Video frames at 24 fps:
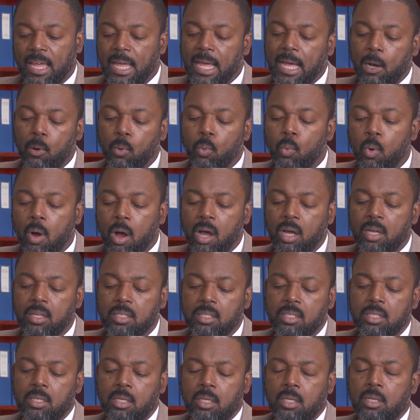And
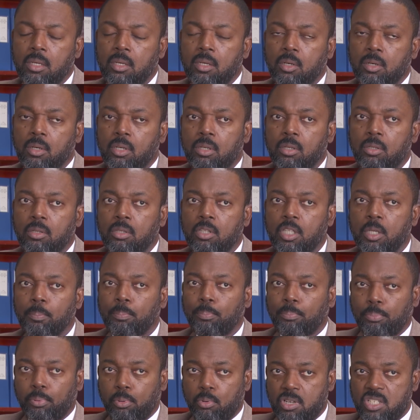what the
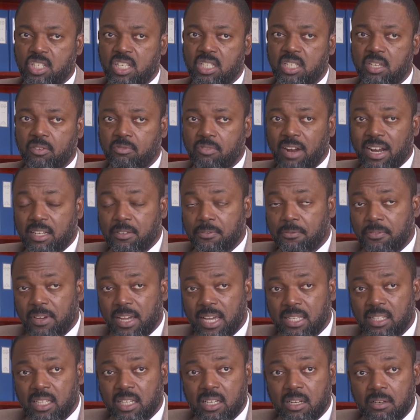process of
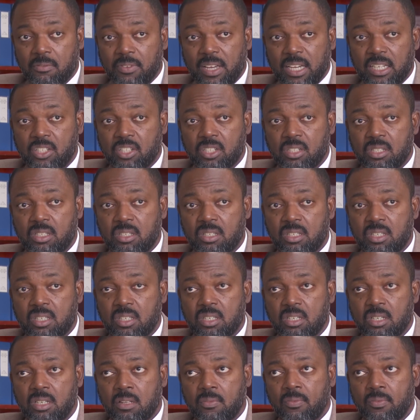ratifying the conventions